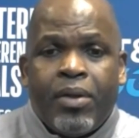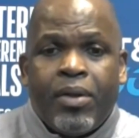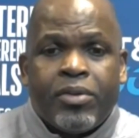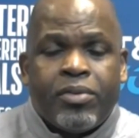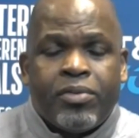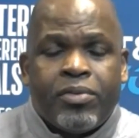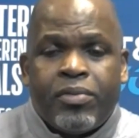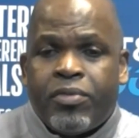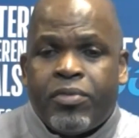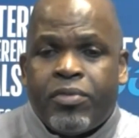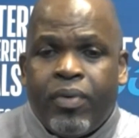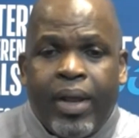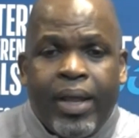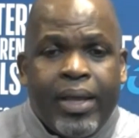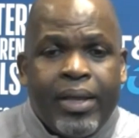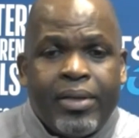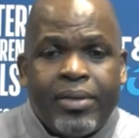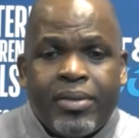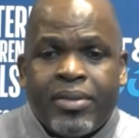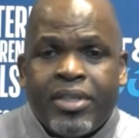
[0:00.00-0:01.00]
Trey
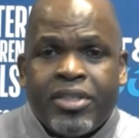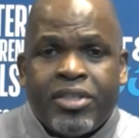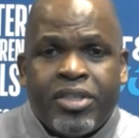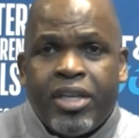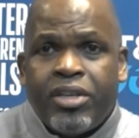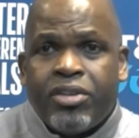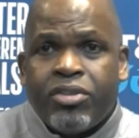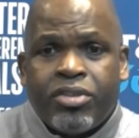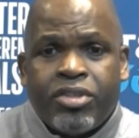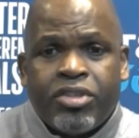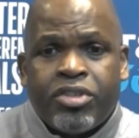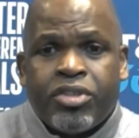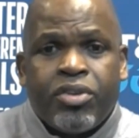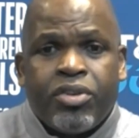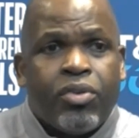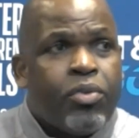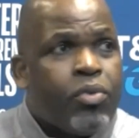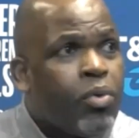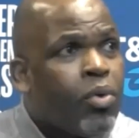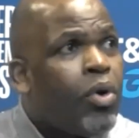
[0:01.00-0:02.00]
continues to show
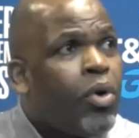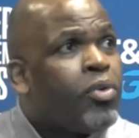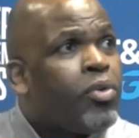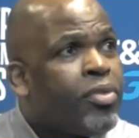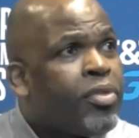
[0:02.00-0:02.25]
growth